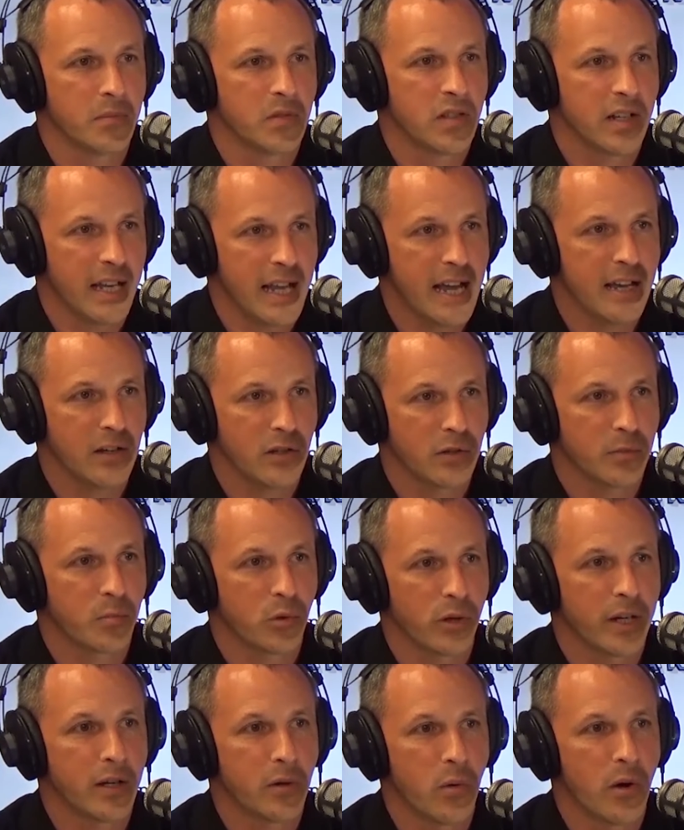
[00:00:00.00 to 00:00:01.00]
to get your
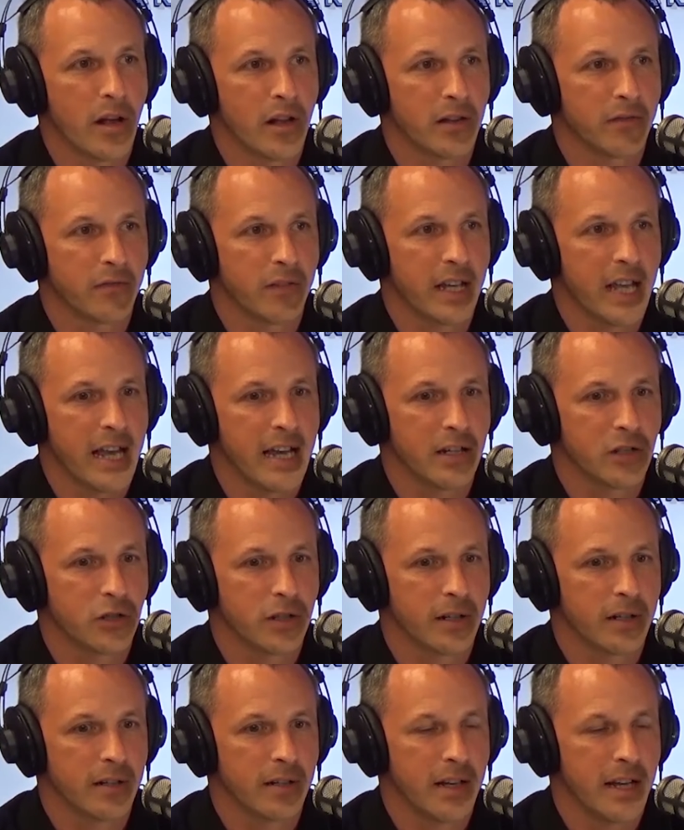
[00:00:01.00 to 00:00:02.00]

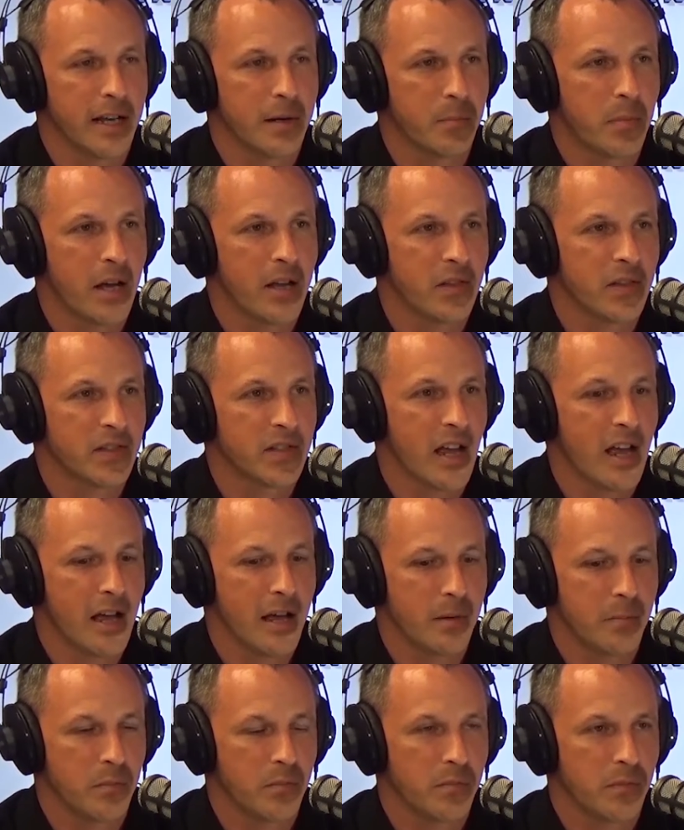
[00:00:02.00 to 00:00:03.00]
pre-qualification, and by the
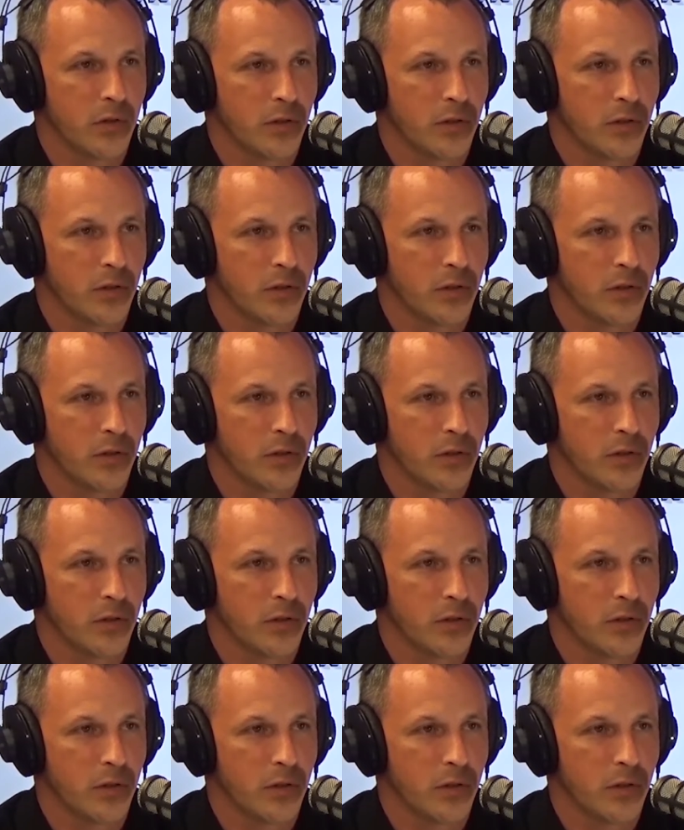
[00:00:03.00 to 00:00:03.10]
time